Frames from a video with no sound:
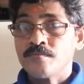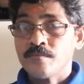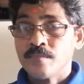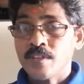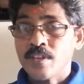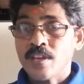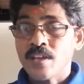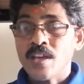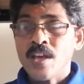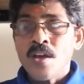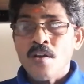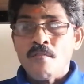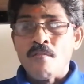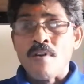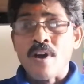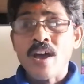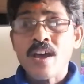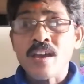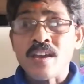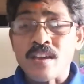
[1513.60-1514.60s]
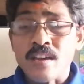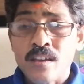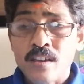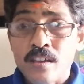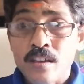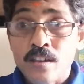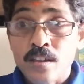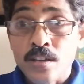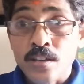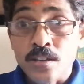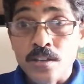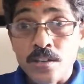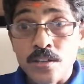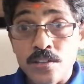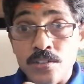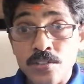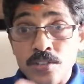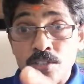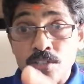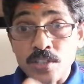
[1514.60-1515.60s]
Yeah, why
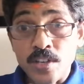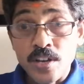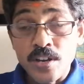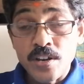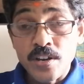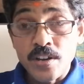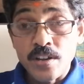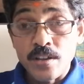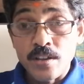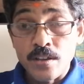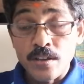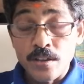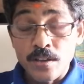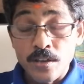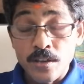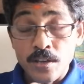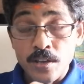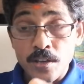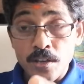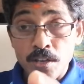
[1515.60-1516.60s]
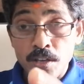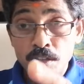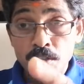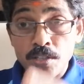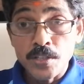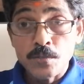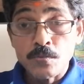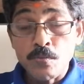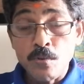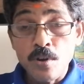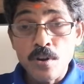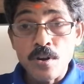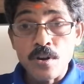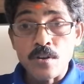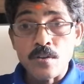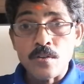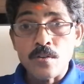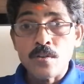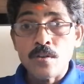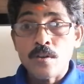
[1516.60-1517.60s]
in this country, in this
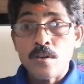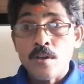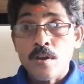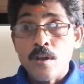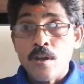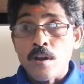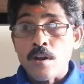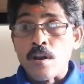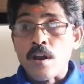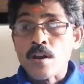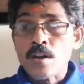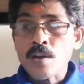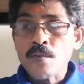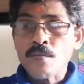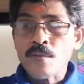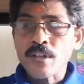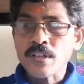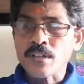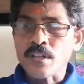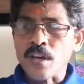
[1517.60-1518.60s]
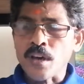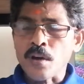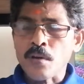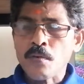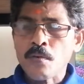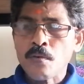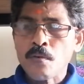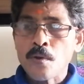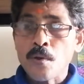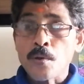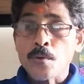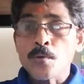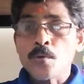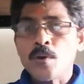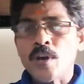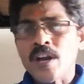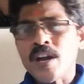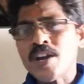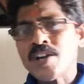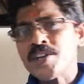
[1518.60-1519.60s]
world, lot of health have, you
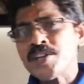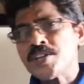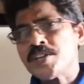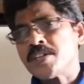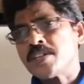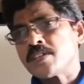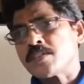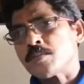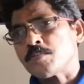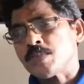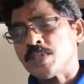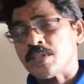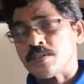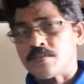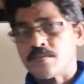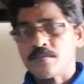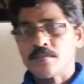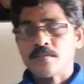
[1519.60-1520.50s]
cannot eating something.